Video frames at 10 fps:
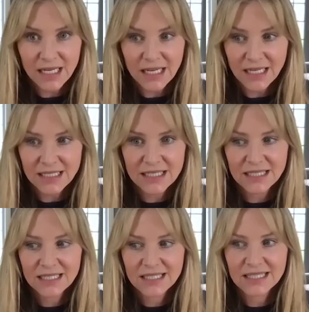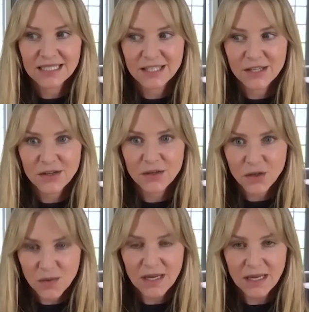it,
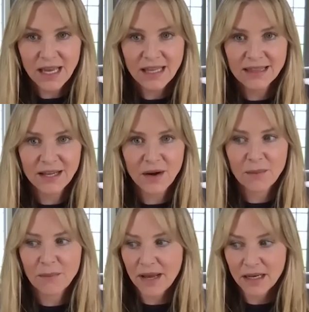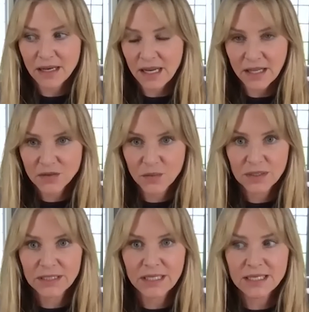you can get there. But it's
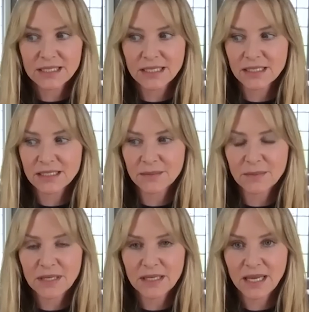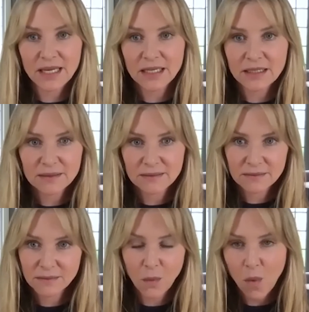really easy to be like,
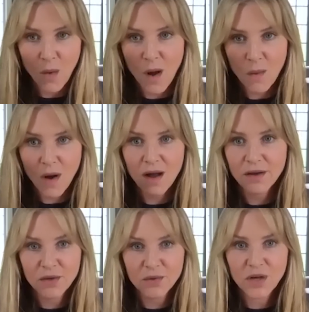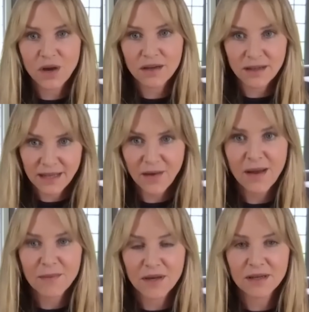wah, wah, wah, you talk, and now
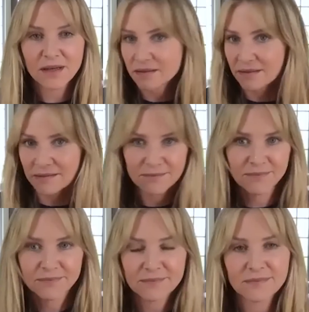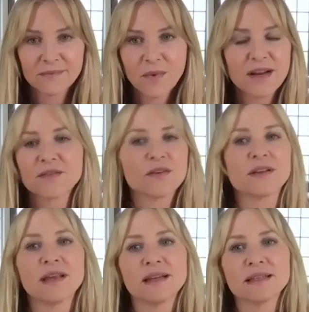I'm gonna whatever,
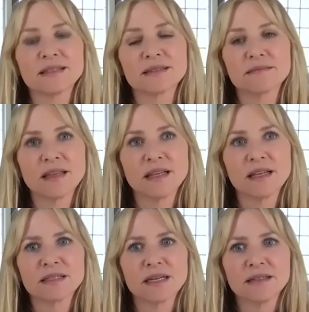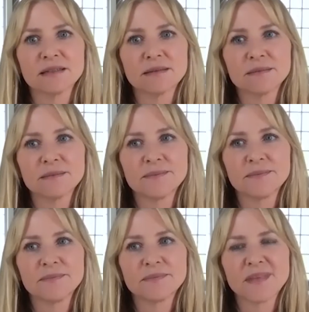and then it's done.
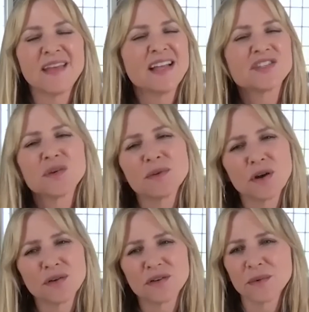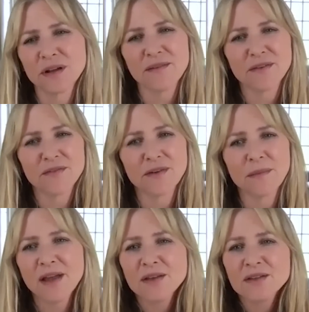And that's so much harder to recover from.
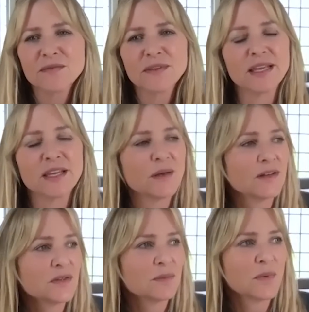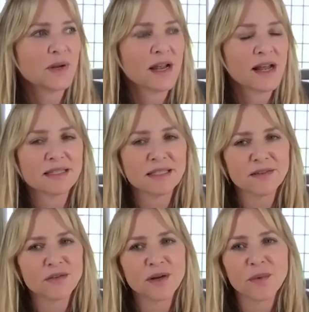I also feel like at a certain point I got sick
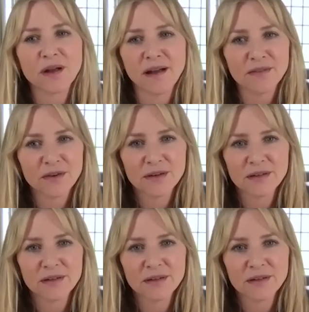of trying to recover.